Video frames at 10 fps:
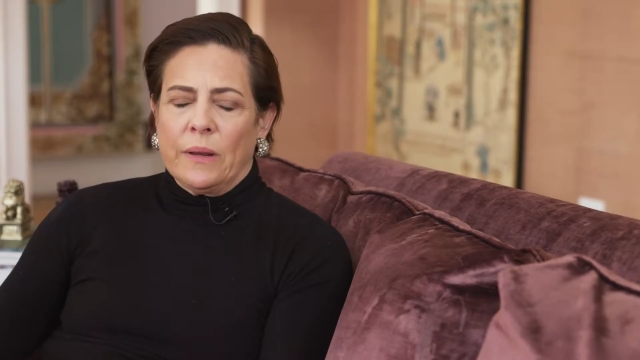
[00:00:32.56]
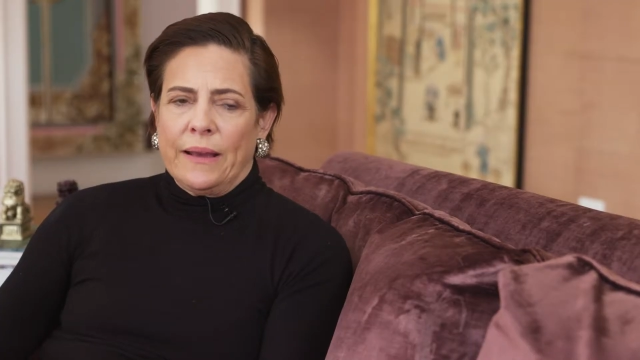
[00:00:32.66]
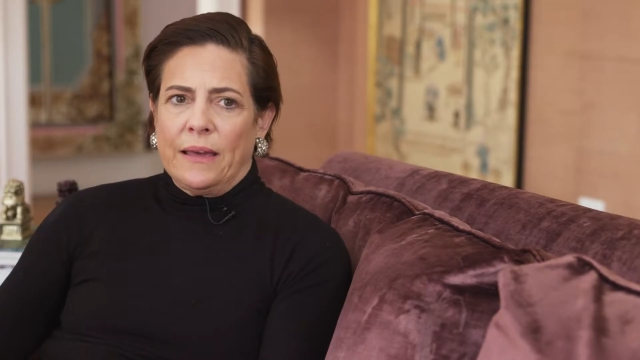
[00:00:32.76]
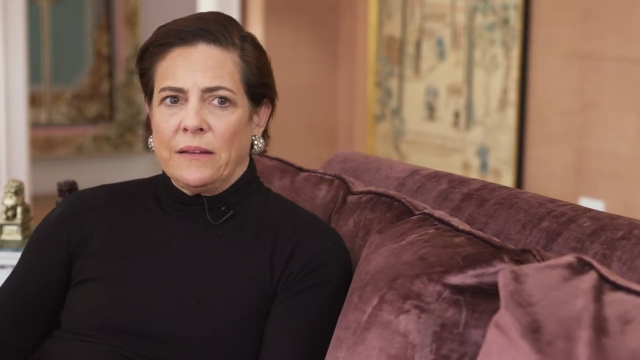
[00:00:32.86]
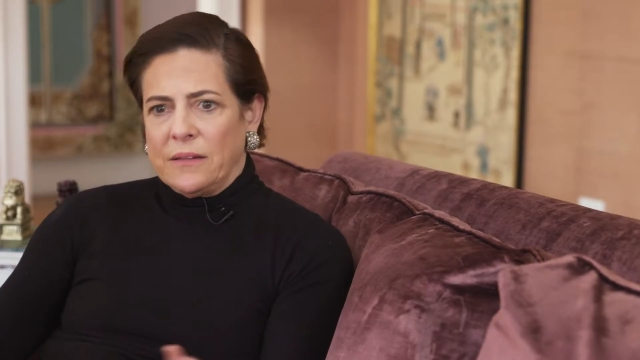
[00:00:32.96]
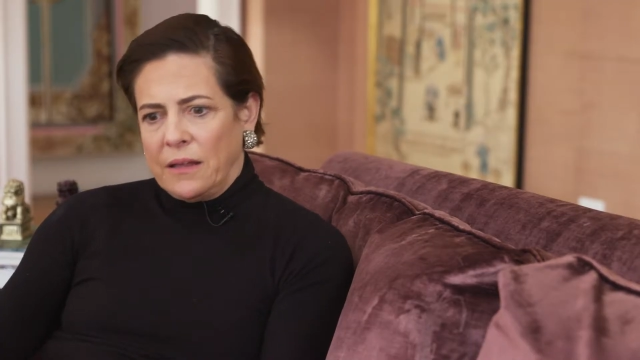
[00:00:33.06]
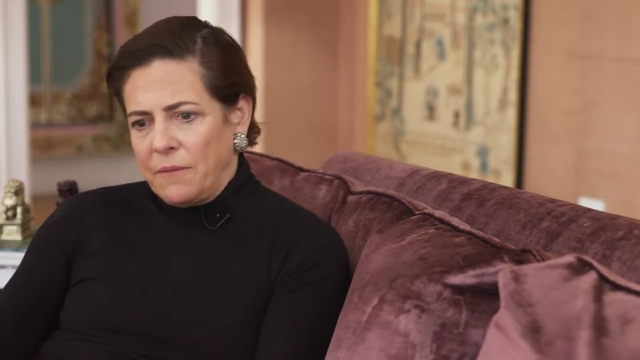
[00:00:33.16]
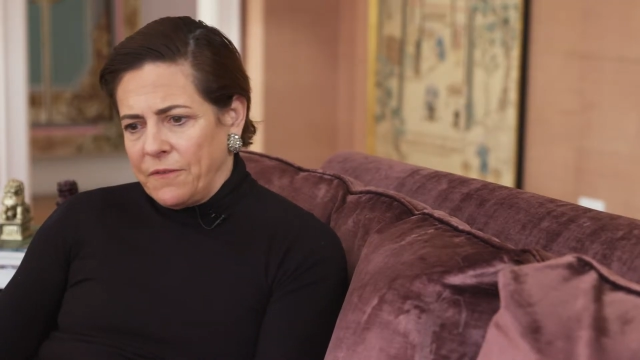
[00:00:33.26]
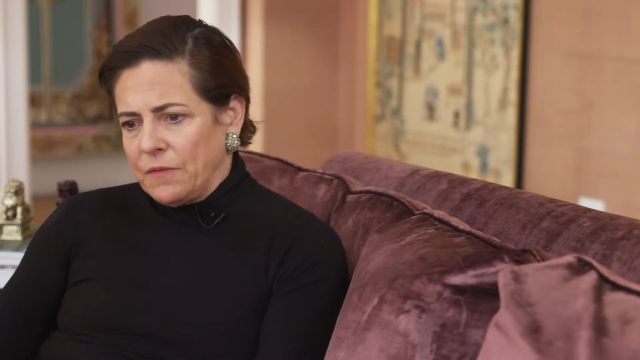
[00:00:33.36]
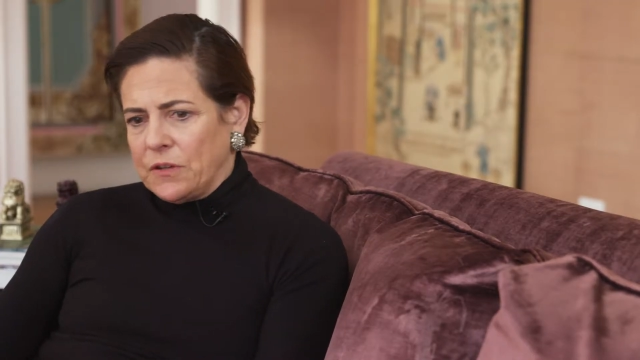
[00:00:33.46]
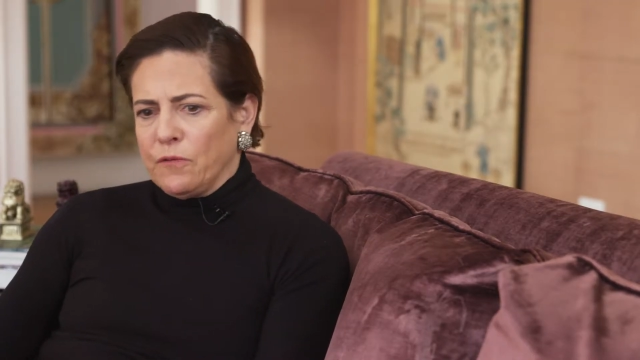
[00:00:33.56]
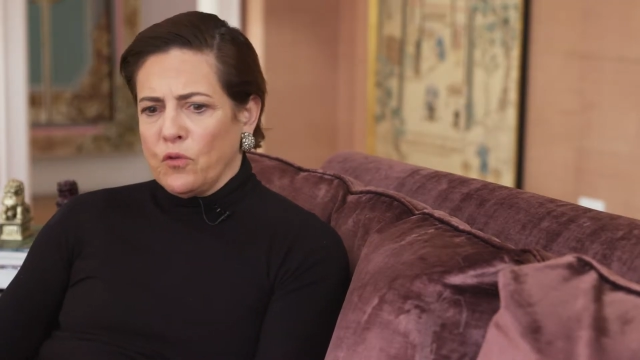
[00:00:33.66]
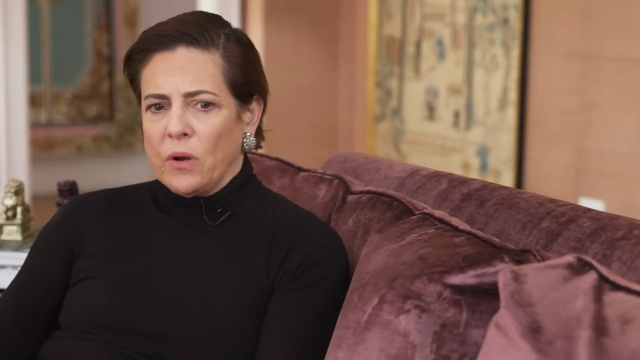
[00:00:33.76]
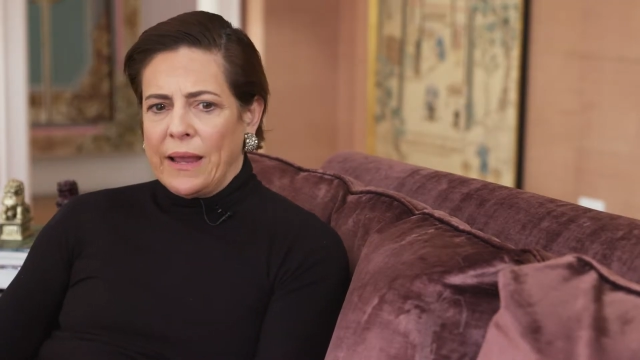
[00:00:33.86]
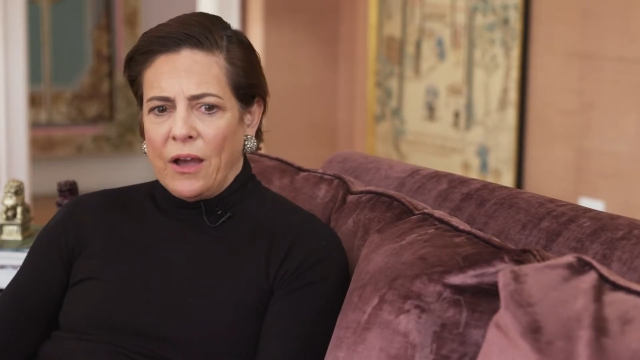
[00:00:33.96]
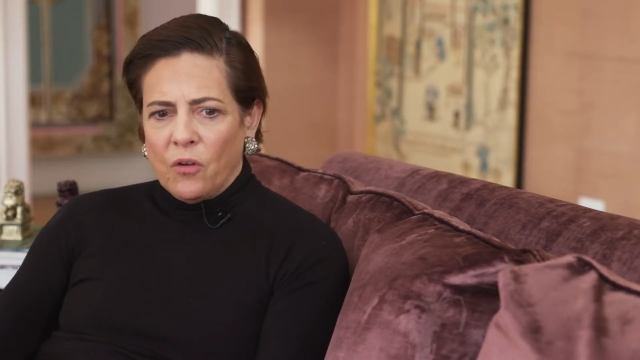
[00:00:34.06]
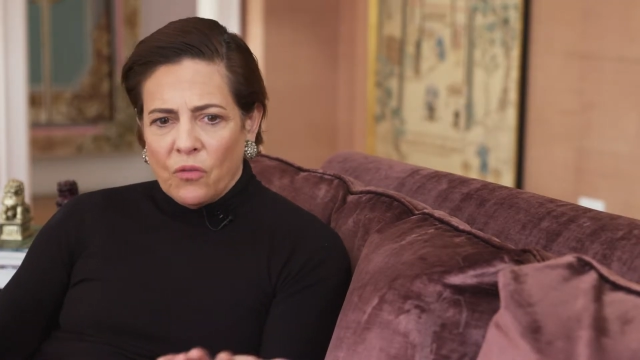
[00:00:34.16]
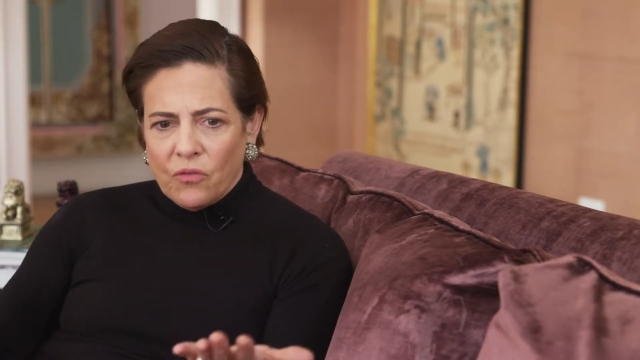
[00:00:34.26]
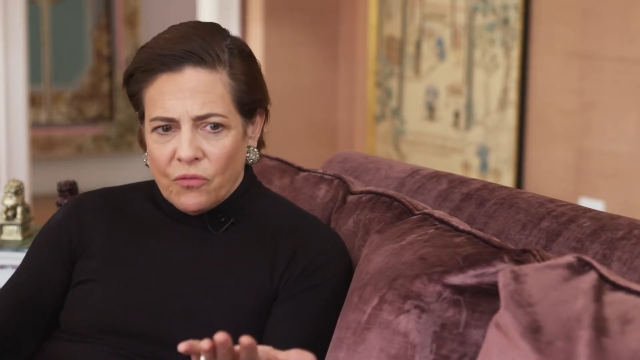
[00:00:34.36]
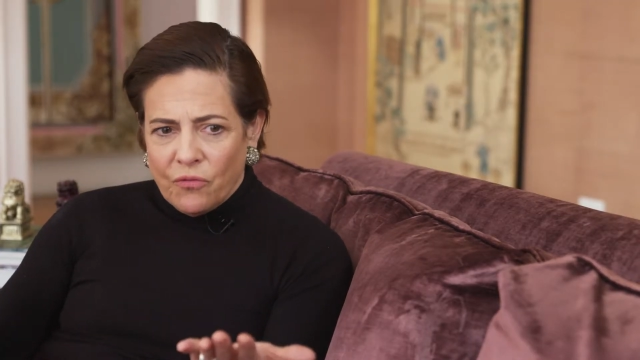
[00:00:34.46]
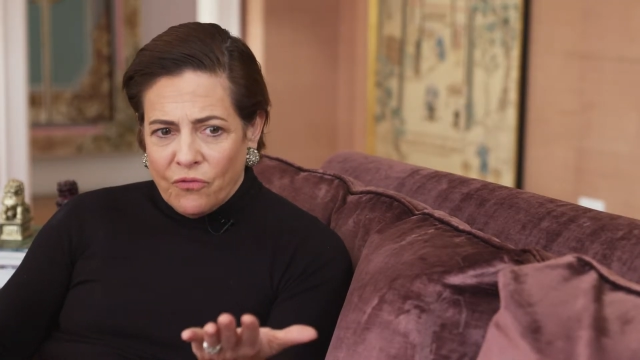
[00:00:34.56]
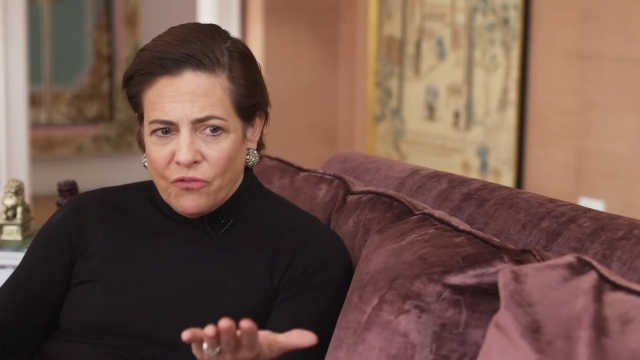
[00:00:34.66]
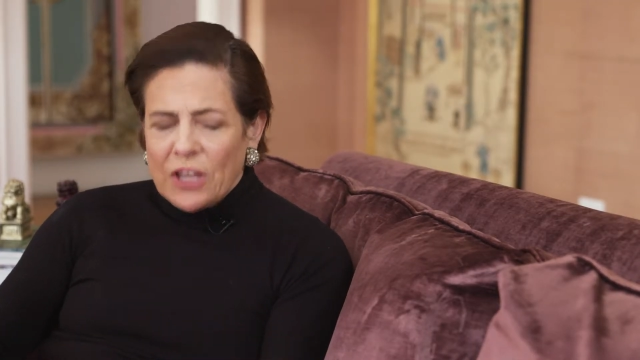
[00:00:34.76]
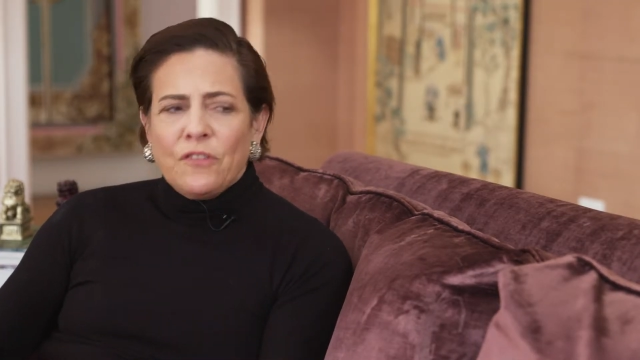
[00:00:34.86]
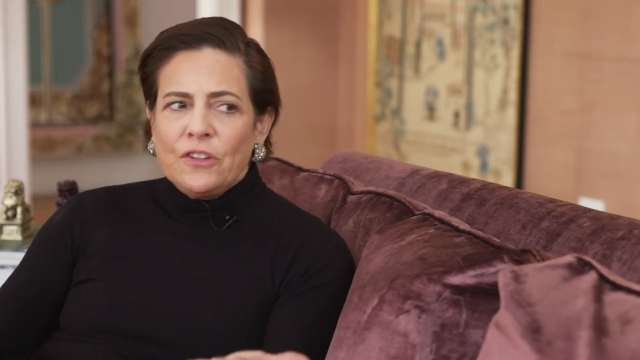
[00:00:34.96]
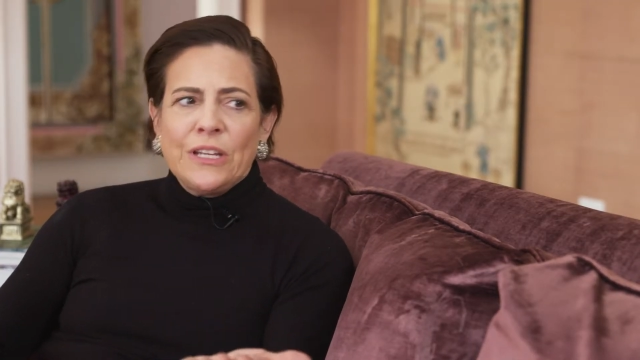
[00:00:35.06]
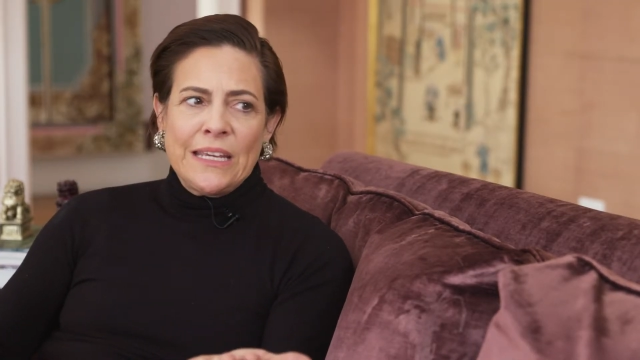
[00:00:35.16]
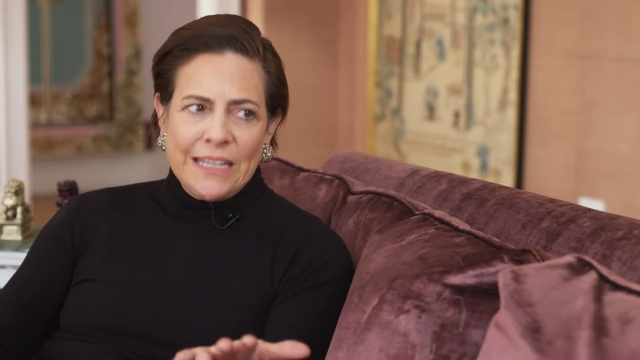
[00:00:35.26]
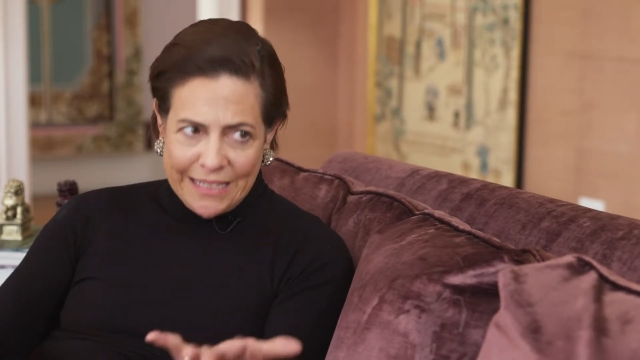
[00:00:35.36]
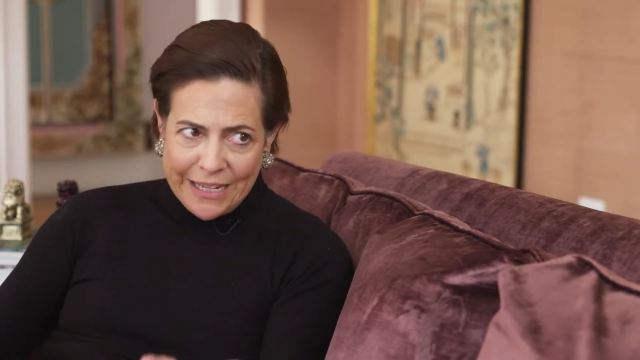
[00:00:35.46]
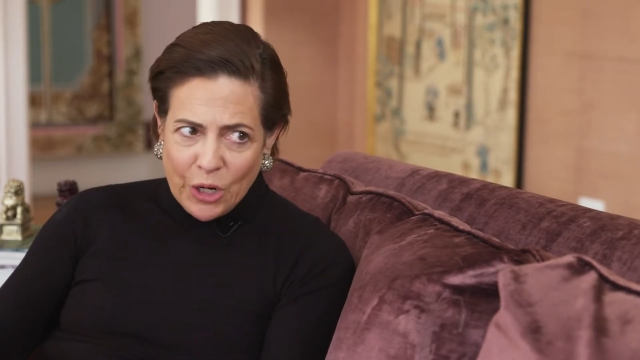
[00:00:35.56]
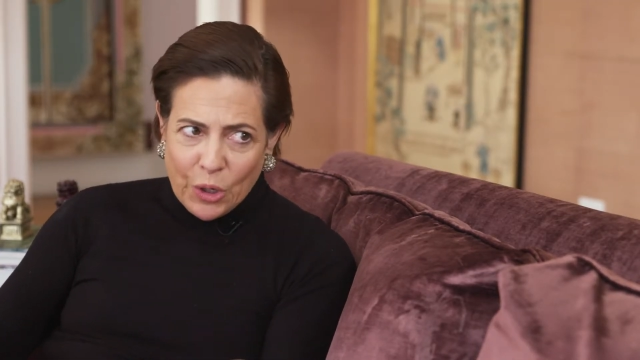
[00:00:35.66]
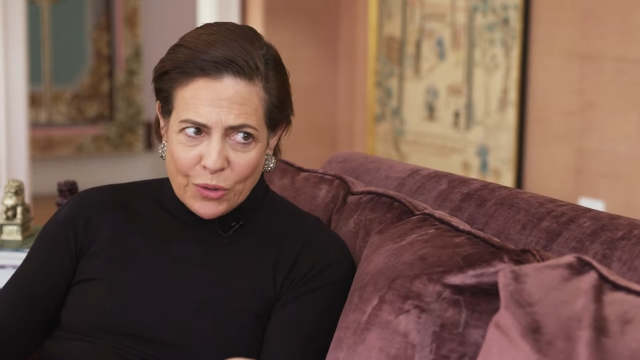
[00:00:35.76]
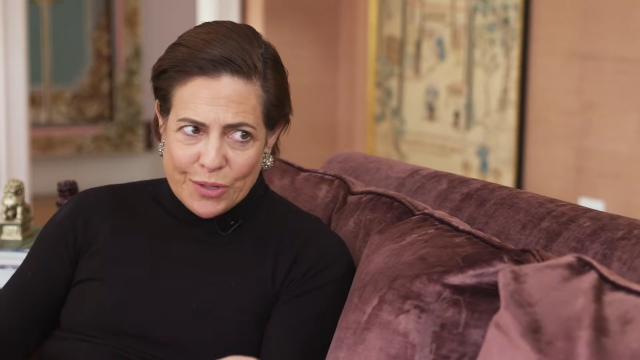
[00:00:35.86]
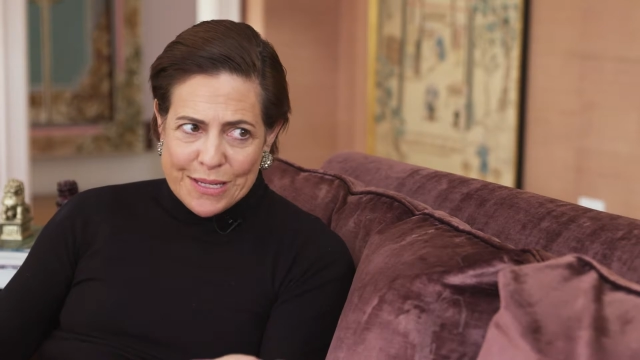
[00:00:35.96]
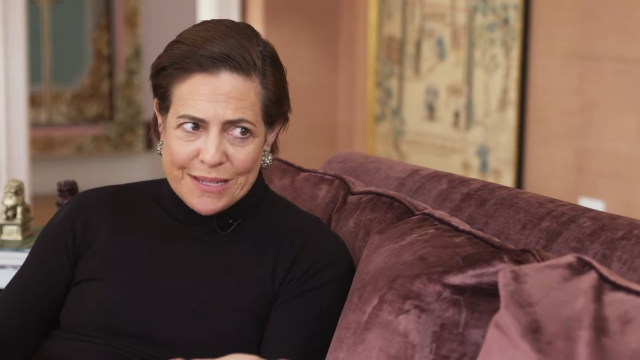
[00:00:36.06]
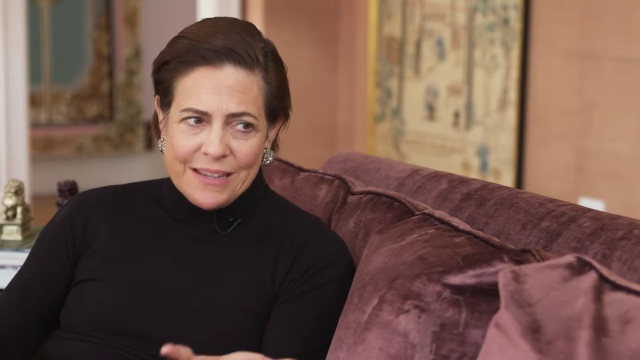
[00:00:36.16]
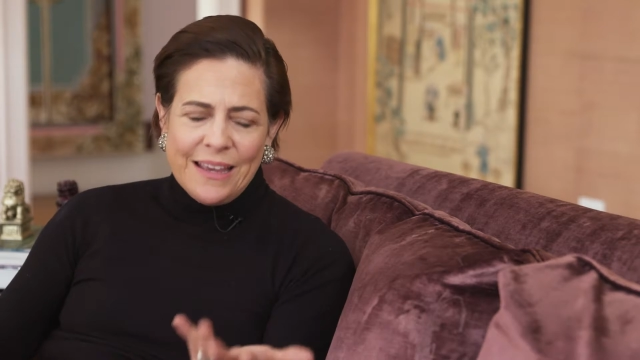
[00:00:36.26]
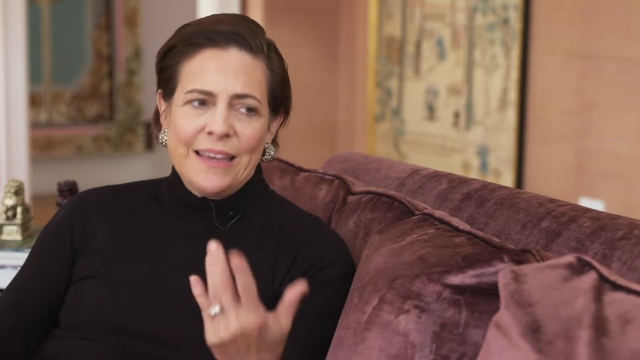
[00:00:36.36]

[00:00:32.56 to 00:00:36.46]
when I had it done. I'm 54 now. 50 years.